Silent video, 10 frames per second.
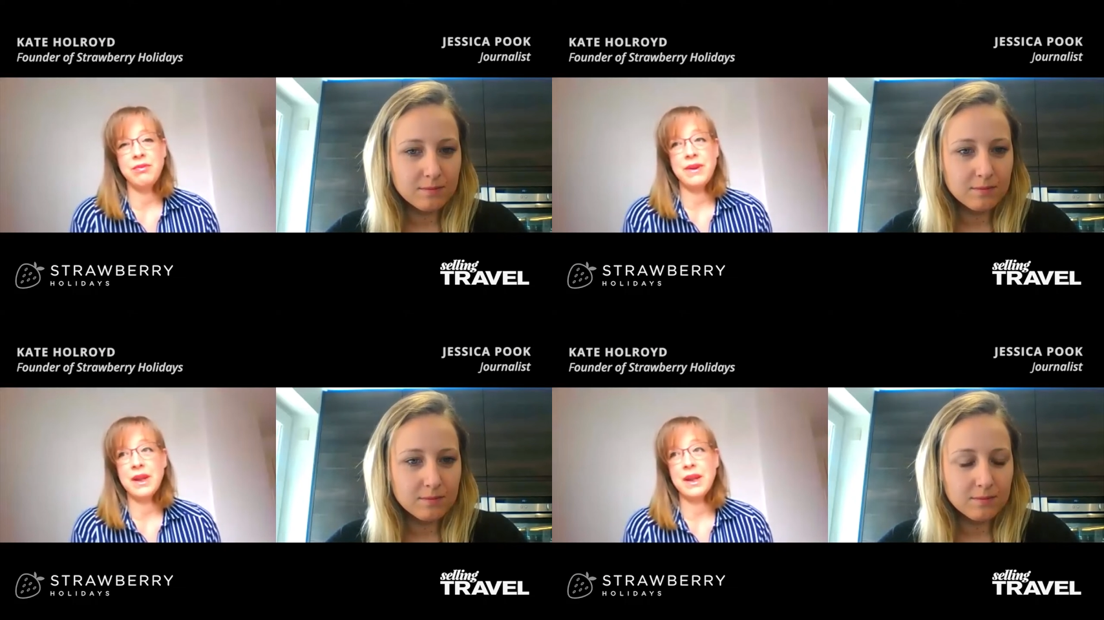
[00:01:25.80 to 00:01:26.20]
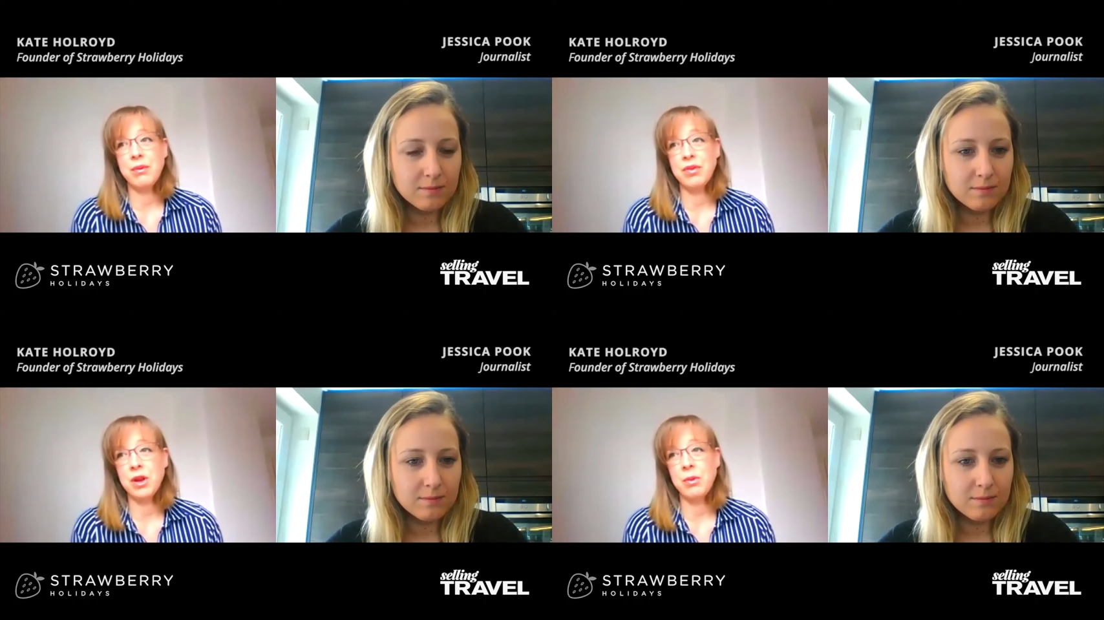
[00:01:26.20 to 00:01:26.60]
Speaker 1: feel it
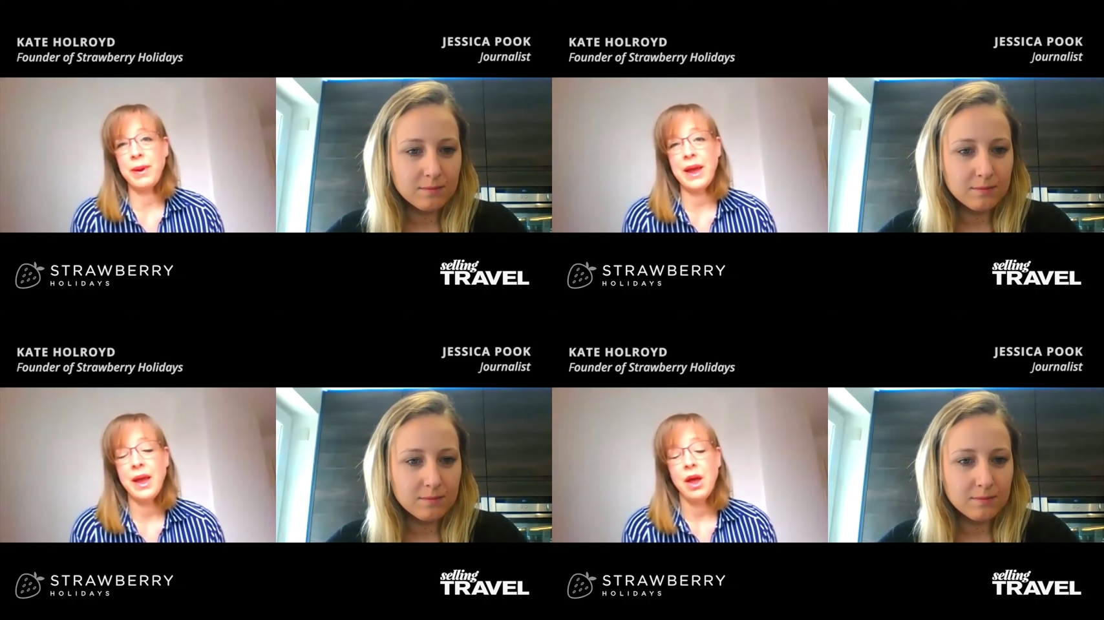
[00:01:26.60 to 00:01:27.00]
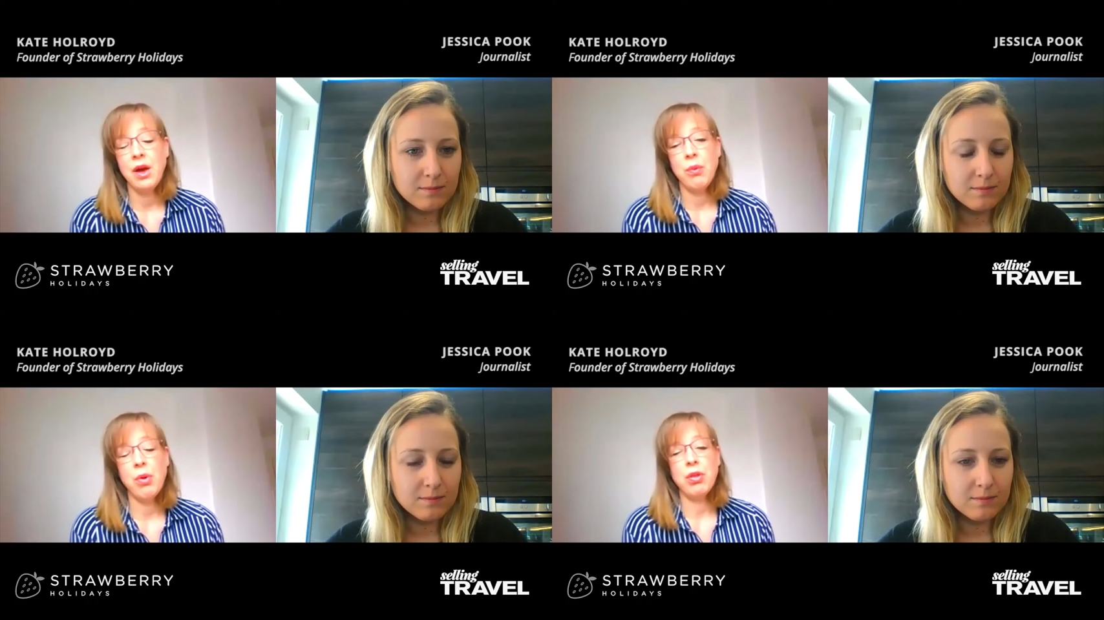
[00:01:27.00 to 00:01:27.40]
was going to be
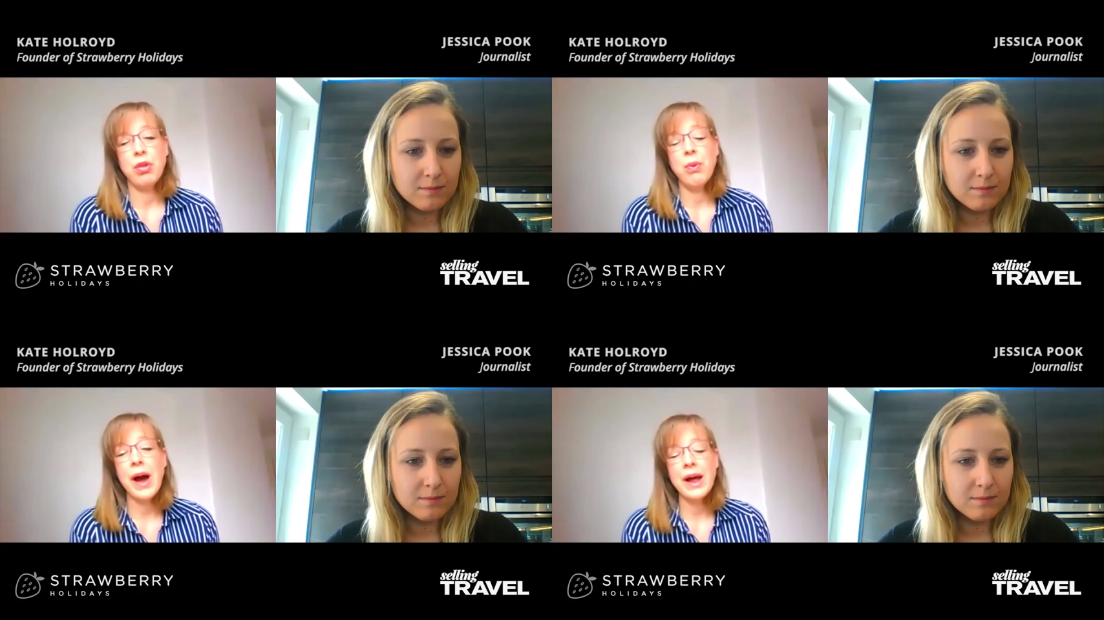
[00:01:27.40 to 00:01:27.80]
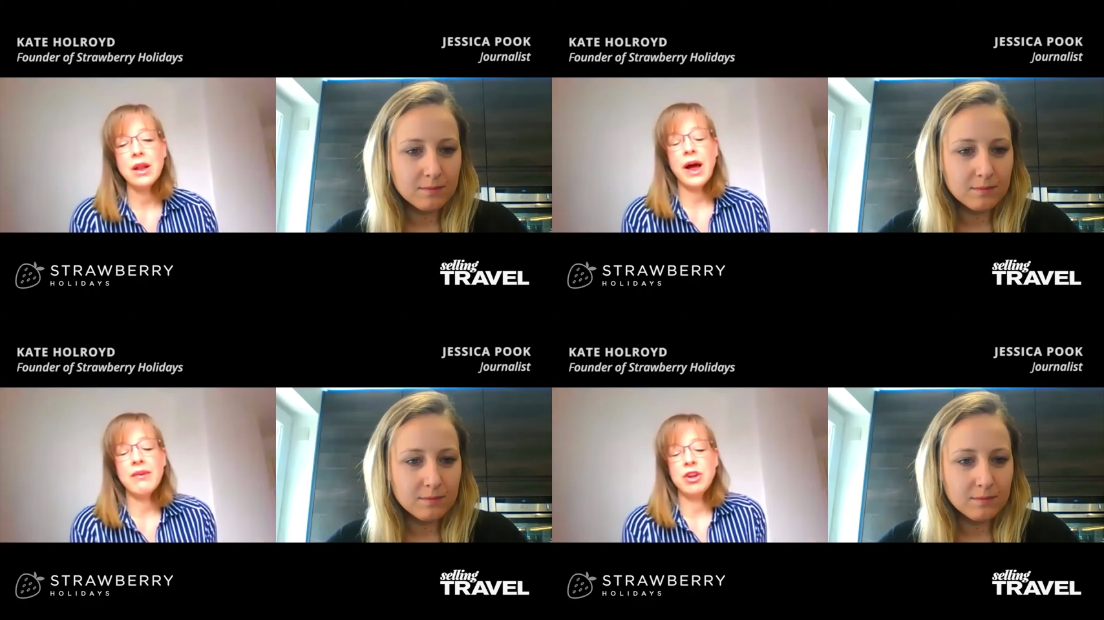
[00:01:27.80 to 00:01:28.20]
worthwhile
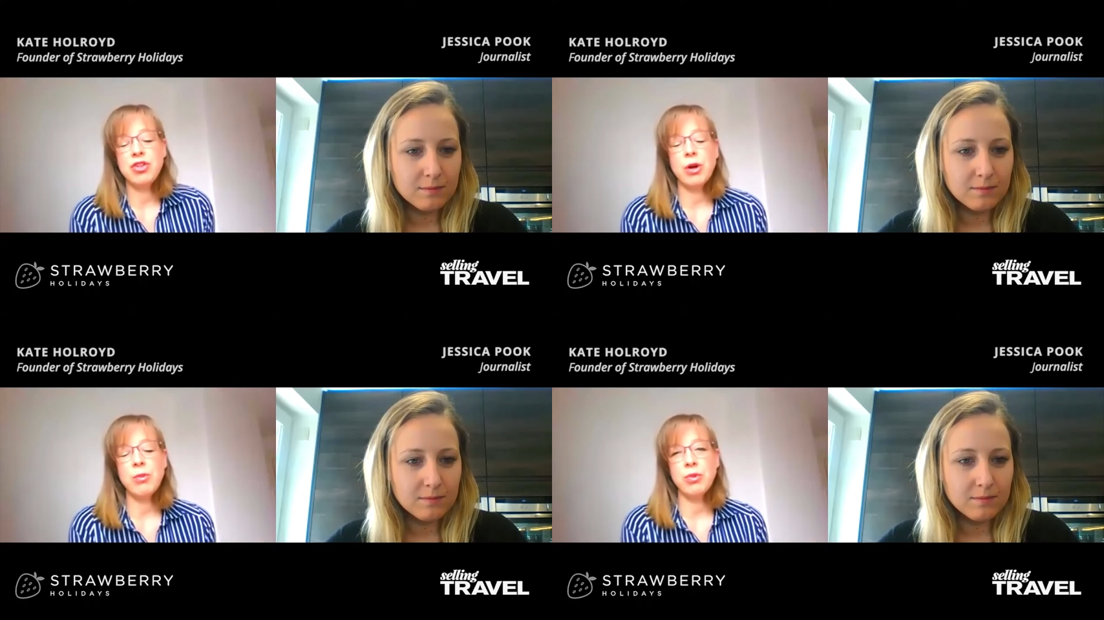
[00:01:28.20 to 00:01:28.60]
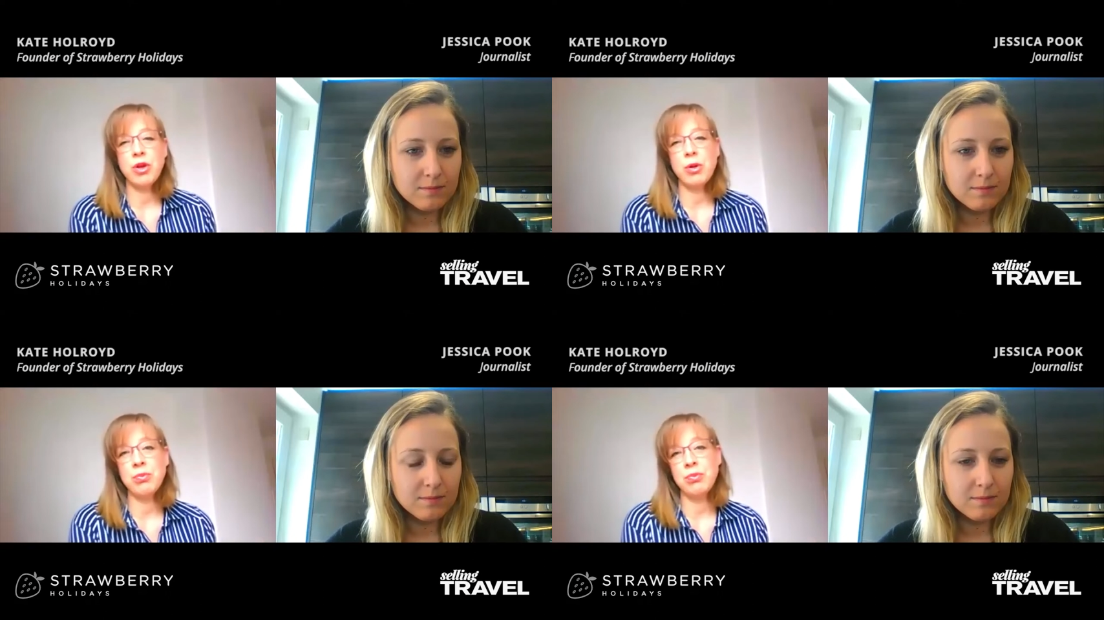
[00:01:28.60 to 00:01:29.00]
having a shop that was
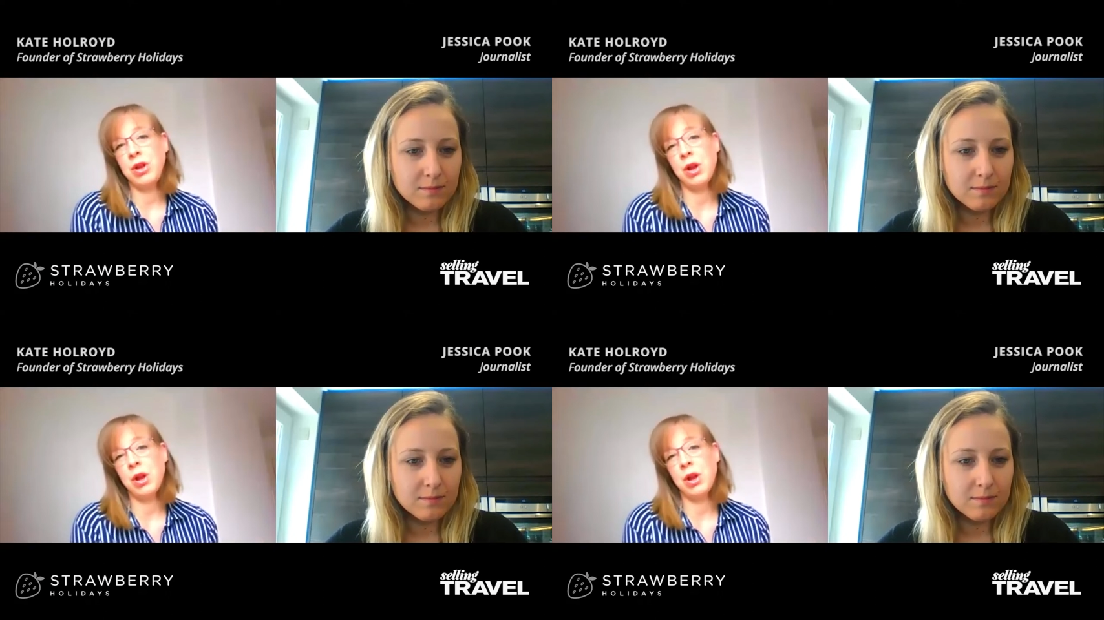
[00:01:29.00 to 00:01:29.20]
open,